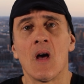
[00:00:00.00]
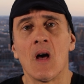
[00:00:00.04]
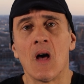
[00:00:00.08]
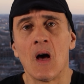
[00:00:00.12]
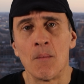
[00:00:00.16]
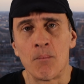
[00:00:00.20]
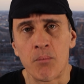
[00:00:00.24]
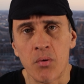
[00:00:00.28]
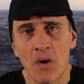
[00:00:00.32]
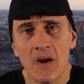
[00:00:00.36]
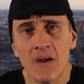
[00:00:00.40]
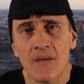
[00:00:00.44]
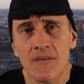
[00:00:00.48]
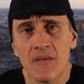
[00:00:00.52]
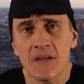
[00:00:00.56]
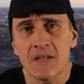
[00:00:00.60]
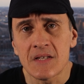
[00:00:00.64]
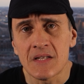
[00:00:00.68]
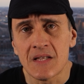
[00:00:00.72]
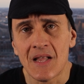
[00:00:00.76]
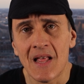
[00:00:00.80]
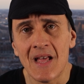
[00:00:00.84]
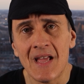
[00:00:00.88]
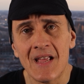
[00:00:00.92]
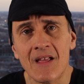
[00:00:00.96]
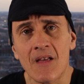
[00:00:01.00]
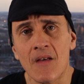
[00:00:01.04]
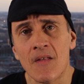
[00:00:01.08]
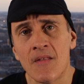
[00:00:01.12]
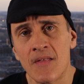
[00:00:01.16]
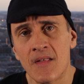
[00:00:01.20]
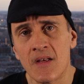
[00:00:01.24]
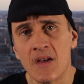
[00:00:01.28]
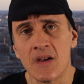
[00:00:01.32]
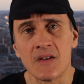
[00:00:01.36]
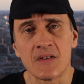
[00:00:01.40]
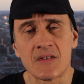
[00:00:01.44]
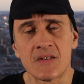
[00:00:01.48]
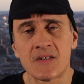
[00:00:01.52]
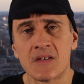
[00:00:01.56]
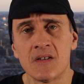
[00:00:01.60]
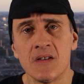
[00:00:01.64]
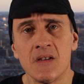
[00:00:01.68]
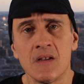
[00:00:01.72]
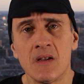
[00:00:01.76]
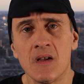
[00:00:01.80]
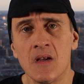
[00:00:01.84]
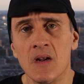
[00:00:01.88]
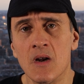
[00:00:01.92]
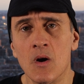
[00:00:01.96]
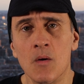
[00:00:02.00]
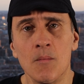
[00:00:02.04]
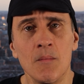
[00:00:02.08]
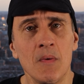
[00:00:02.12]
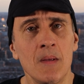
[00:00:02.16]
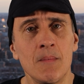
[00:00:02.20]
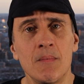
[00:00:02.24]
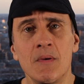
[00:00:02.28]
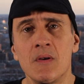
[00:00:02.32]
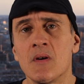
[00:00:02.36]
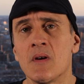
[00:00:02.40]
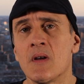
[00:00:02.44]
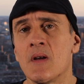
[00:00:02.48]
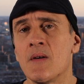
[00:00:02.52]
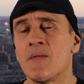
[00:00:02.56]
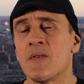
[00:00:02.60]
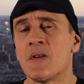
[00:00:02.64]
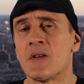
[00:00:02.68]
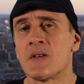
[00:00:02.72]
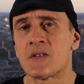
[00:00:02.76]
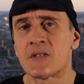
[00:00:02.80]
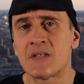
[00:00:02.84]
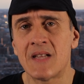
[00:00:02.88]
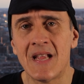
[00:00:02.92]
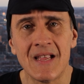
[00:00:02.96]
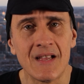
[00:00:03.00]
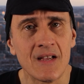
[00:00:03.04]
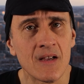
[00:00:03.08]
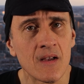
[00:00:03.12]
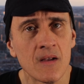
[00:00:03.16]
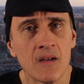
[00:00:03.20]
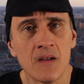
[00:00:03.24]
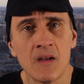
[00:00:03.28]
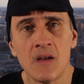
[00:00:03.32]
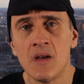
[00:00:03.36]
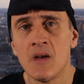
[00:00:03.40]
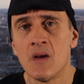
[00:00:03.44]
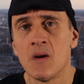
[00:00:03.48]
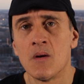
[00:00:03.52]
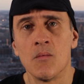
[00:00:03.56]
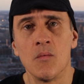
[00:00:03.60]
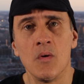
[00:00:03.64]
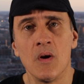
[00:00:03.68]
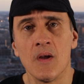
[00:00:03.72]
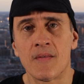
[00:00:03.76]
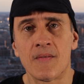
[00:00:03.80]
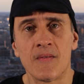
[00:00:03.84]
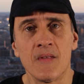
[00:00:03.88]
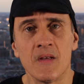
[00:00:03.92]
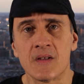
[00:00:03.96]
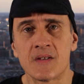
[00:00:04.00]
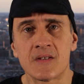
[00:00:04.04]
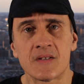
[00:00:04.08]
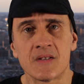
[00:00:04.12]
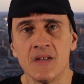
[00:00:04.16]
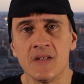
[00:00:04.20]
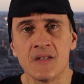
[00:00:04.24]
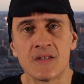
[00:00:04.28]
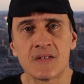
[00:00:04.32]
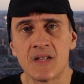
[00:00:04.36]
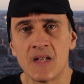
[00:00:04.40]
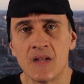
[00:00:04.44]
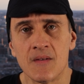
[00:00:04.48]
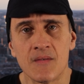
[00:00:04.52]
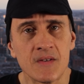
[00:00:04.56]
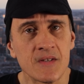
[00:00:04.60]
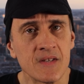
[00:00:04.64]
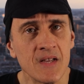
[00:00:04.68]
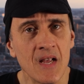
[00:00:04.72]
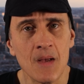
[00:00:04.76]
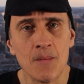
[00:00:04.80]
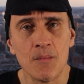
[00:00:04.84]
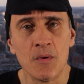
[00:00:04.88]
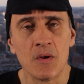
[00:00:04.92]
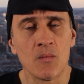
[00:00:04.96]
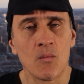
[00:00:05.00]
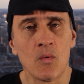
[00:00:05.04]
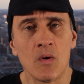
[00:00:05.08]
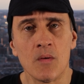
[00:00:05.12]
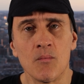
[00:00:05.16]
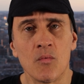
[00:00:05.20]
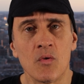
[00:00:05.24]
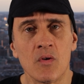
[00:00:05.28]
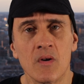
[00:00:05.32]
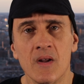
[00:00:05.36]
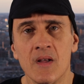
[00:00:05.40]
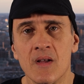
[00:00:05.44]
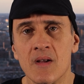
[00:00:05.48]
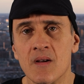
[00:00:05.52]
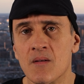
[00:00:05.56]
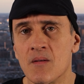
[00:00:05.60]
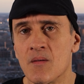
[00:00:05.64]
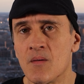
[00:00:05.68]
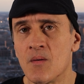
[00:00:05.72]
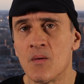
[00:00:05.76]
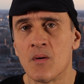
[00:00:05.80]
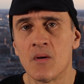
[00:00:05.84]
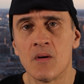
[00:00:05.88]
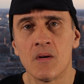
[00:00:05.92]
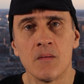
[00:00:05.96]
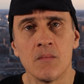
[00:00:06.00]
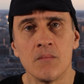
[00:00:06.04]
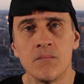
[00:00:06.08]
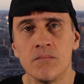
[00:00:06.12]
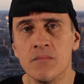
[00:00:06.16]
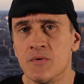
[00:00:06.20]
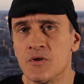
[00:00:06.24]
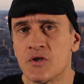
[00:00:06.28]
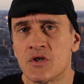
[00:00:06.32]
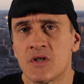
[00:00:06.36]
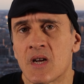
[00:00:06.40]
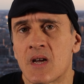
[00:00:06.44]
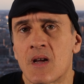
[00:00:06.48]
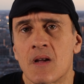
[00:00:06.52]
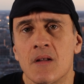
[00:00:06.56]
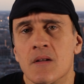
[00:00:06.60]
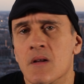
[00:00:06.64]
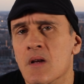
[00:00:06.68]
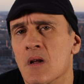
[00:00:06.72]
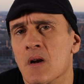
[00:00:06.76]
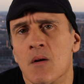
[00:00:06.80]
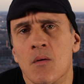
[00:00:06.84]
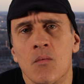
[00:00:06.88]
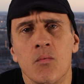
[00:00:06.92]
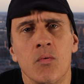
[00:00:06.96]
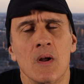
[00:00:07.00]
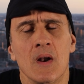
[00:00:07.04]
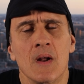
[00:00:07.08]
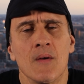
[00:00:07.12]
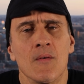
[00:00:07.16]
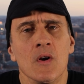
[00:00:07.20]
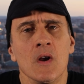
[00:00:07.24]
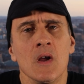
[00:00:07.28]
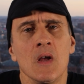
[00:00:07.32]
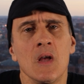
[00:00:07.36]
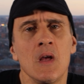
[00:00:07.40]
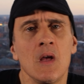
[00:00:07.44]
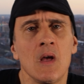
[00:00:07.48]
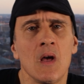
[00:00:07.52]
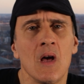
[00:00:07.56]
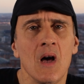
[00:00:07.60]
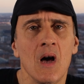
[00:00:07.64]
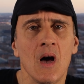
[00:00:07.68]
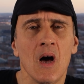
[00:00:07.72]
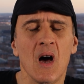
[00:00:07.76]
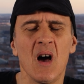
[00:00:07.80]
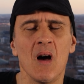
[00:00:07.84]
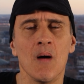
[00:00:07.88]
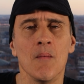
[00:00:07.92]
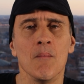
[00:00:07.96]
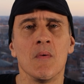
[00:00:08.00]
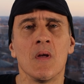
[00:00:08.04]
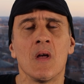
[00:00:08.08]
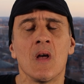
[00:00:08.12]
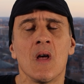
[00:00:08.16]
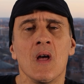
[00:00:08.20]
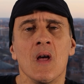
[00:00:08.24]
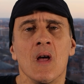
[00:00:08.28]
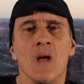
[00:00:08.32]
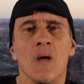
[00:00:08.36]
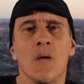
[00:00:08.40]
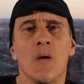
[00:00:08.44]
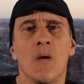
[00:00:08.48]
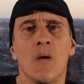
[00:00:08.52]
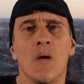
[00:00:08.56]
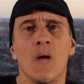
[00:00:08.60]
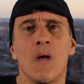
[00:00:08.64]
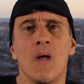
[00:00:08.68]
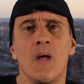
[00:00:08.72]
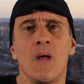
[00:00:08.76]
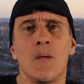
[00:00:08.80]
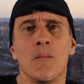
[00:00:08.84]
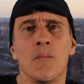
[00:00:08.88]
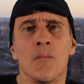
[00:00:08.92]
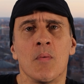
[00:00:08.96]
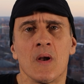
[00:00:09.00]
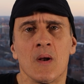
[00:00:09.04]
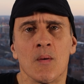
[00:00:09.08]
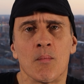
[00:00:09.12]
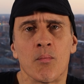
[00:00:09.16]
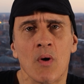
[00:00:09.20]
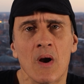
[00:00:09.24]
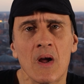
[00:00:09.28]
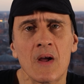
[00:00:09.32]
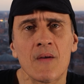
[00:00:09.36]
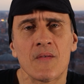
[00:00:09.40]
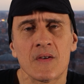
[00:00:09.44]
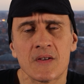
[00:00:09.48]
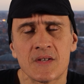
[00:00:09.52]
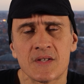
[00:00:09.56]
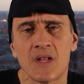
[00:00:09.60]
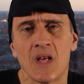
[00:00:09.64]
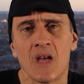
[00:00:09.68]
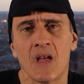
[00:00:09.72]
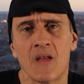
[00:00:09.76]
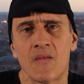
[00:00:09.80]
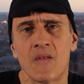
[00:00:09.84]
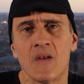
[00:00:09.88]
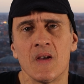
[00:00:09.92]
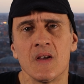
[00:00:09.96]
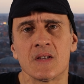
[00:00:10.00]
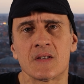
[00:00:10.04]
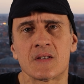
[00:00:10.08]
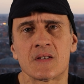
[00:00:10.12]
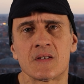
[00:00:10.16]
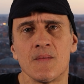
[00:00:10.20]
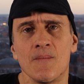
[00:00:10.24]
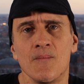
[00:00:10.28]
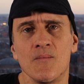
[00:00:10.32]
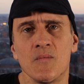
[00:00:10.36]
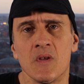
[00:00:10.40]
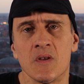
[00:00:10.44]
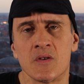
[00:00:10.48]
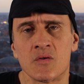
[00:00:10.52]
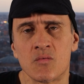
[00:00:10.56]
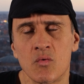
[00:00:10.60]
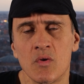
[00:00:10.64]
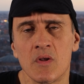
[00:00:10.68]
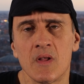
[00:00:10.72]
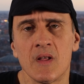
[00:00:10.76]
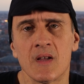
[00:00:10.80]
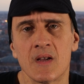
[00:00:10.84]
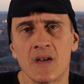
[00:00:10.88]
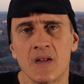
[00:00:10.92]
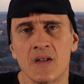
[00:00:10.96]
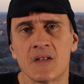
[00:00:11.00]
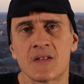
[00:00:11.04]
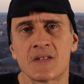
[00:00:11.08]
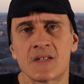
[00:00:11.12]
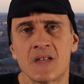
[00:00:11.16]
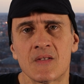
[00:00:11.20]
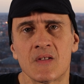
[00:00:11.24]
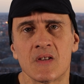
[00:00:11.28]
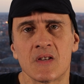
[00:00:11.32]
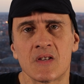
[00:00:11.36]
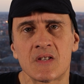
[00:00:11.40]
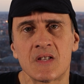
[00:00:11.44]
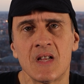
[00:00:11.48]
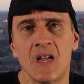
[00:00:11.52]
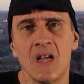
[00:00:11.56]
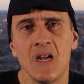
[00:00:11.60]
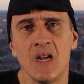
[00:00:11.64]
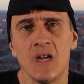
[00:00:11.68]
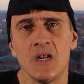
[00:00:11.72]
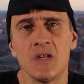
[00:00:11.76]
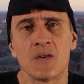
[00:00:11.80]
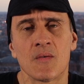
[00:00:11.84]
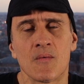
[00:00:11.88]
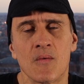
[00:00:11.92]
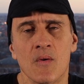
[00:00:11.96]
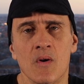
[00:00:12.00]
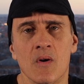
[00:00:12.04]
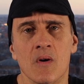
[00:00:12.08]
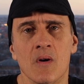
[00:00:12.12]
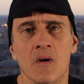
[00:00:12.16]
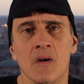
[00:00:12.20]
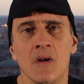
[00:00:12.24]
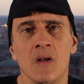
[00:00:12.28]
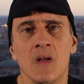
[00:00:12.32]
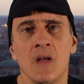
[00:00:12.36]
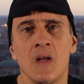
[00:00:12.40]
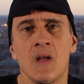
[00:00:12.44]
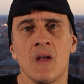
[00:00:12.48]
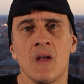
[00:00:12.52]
a breakfast like this, maybe you have steak with this instead of salmon one morning, or chicken, whatever. But a breakfast like this is really going to set the stage for